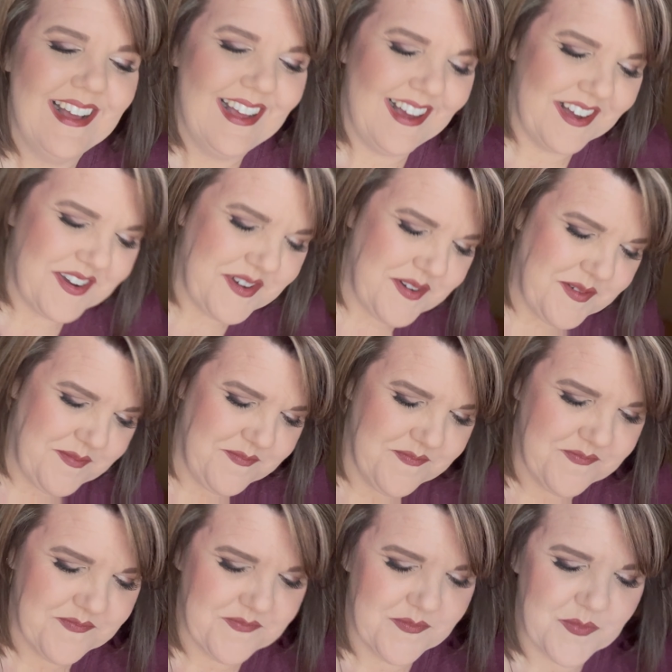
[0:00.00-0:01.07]
um,
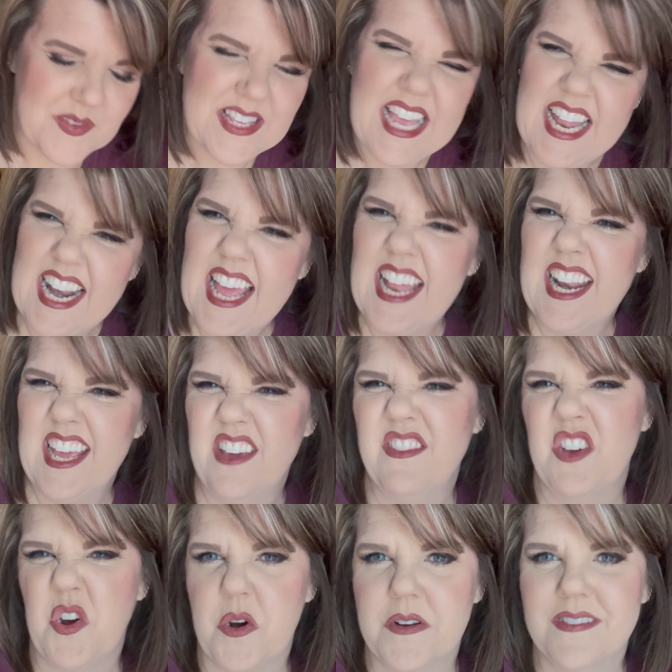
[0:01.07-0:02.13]
kind of had a heavy
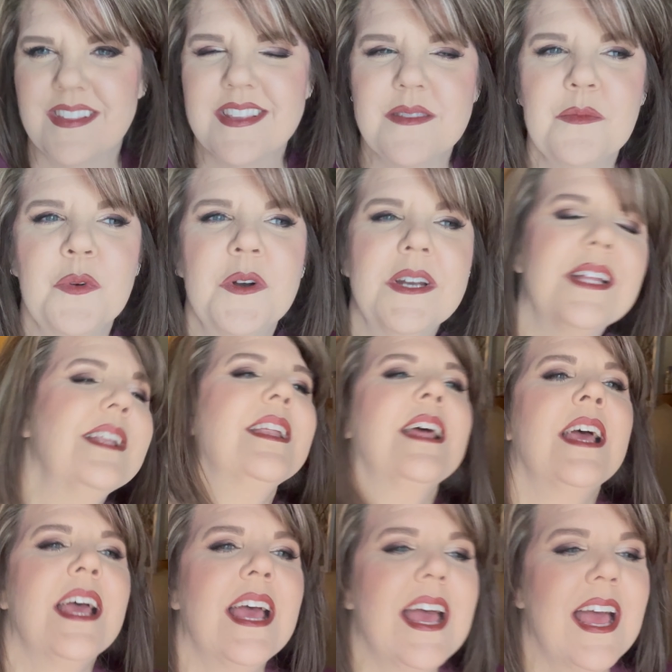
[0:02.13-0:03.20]
heart this morning,
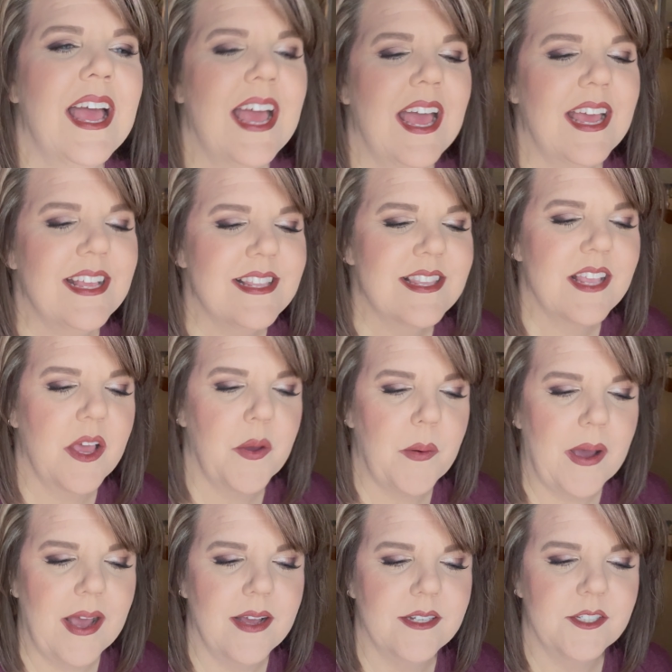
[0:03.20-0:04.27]
and so
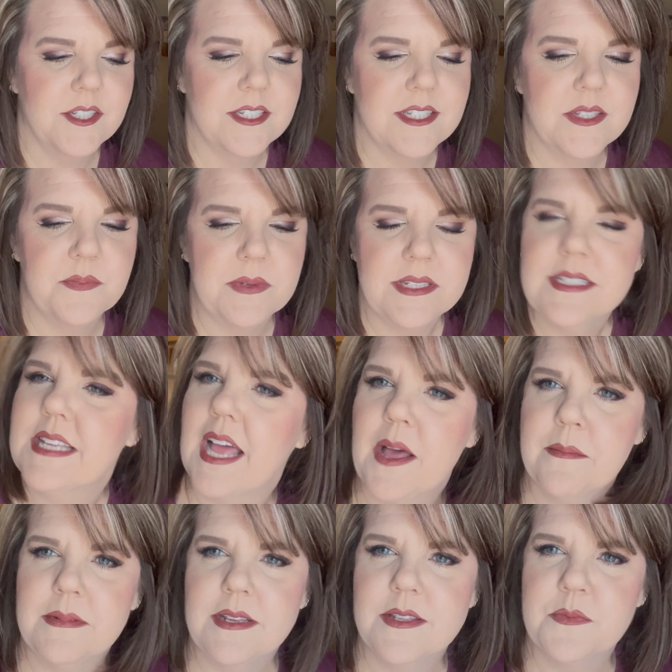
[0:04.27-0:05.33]
I just spent
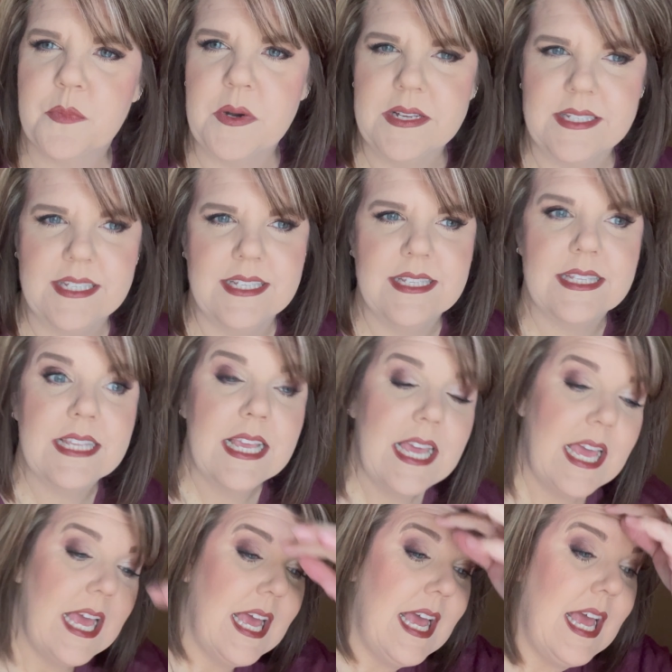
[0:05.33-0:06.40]
time in His presence.
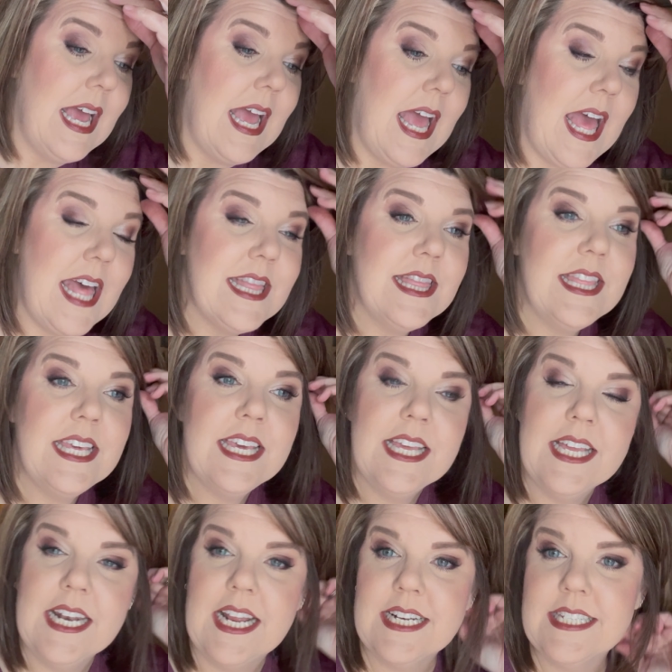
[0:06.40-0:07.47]
And
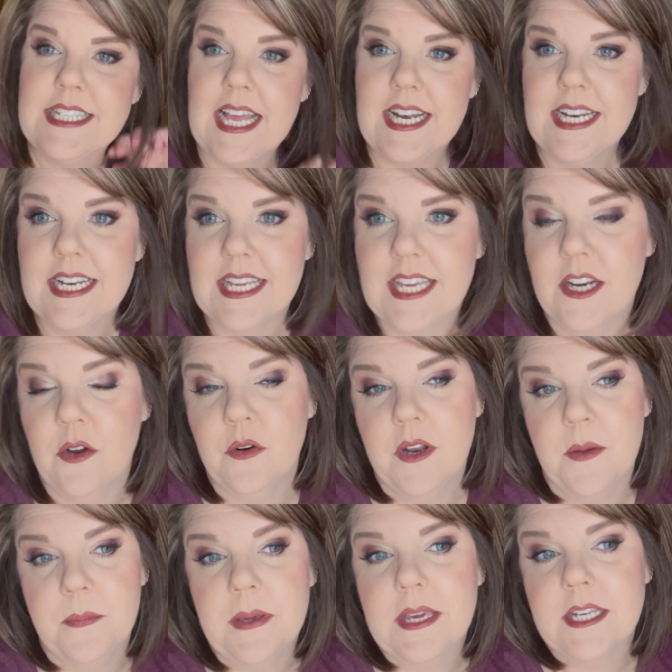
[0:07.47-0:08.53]
then I decided to get on
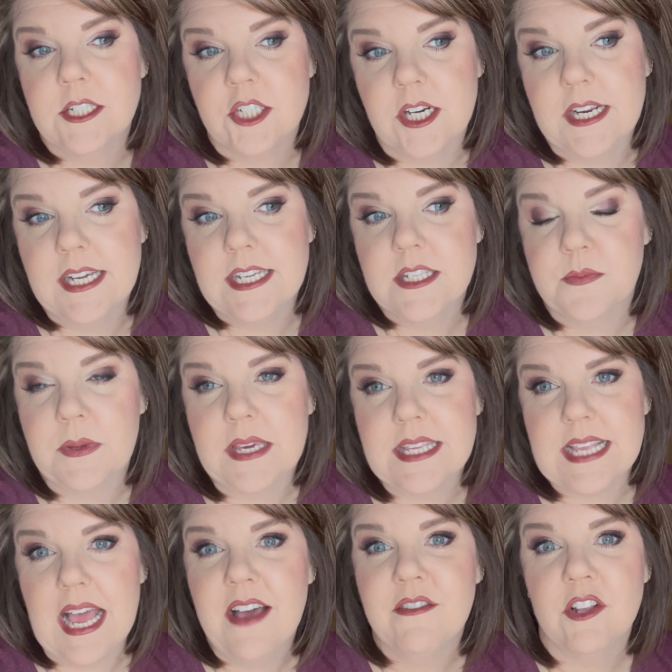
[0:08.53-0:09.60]
up and get dressed
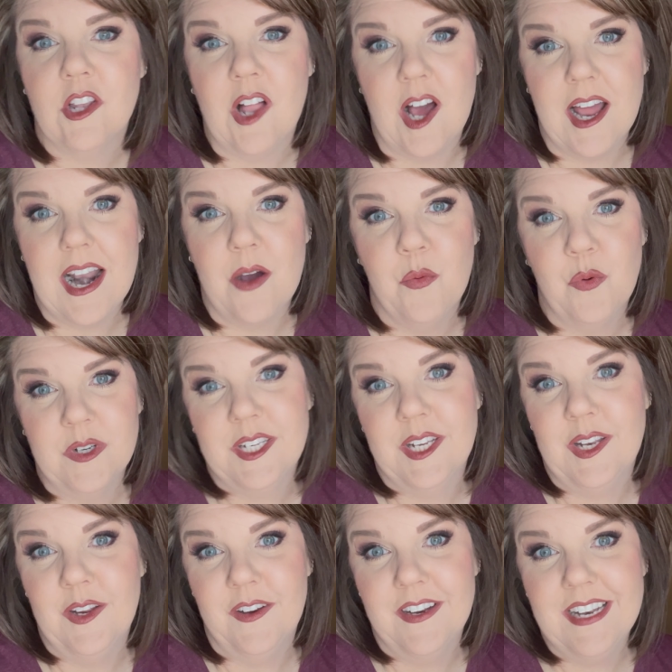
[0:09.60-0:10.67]
because I have a lot I want to
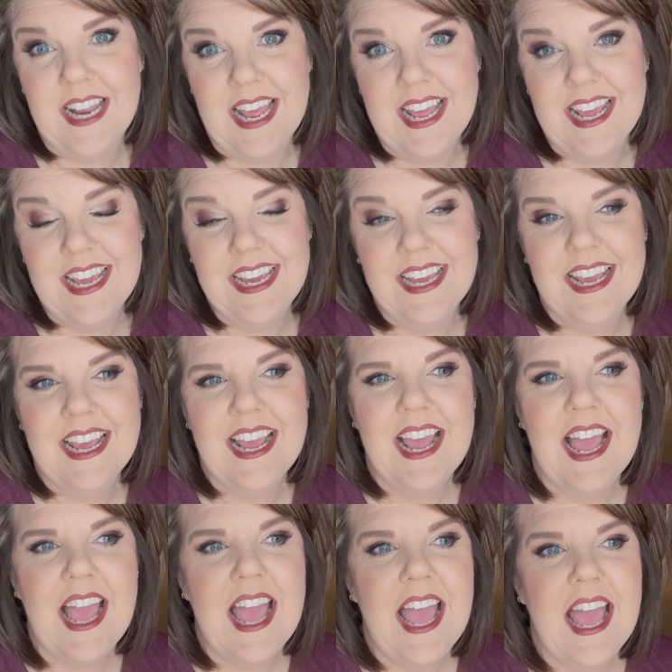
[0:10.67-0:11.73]
do today,
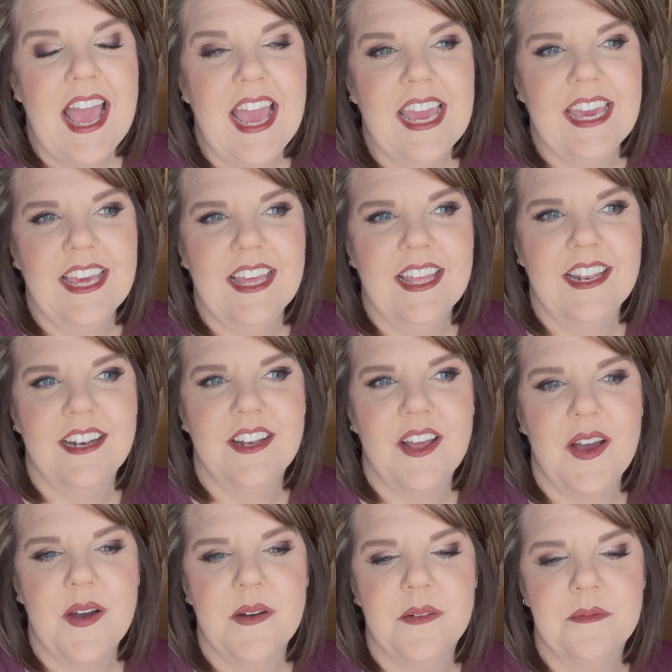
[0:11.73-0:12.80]
and
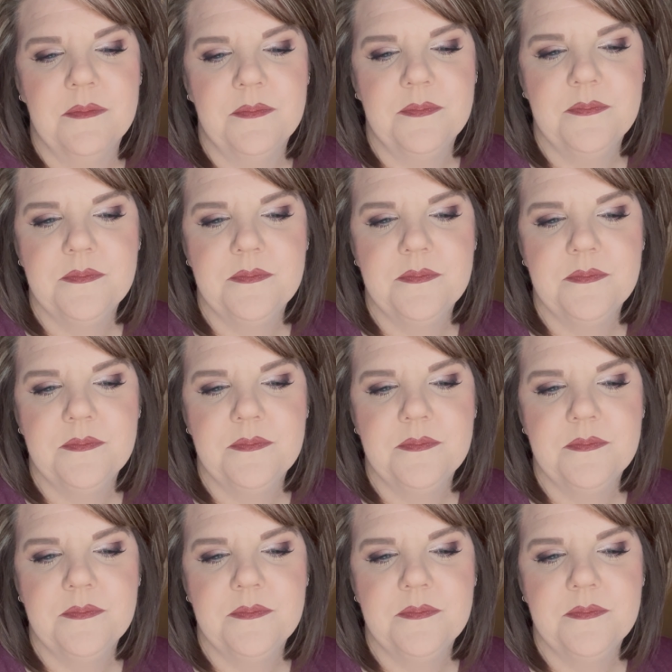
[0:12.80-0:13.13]
um,